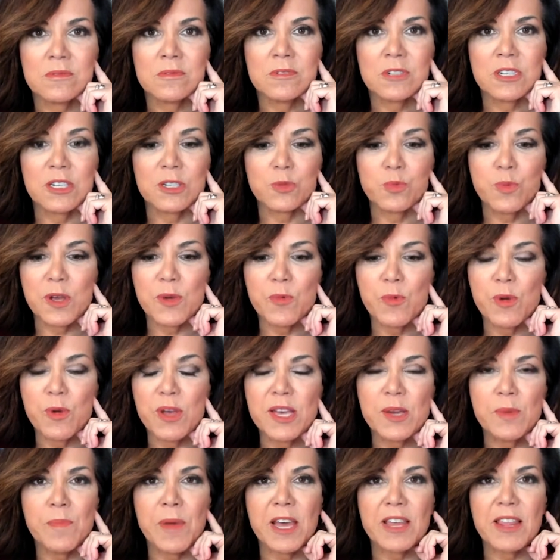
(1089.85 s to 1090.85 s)
because we
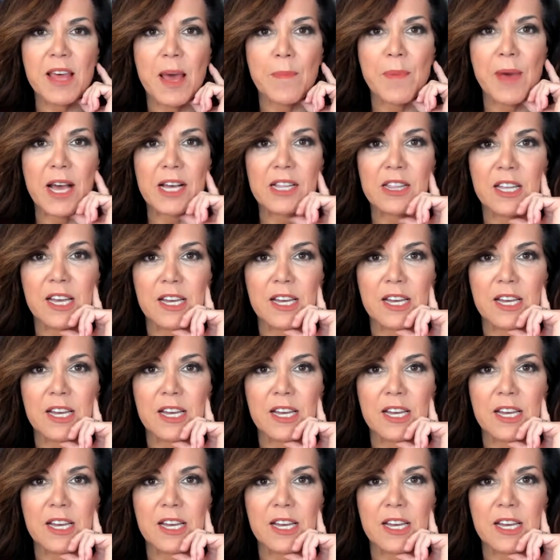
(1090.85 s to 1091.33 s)
can pay that back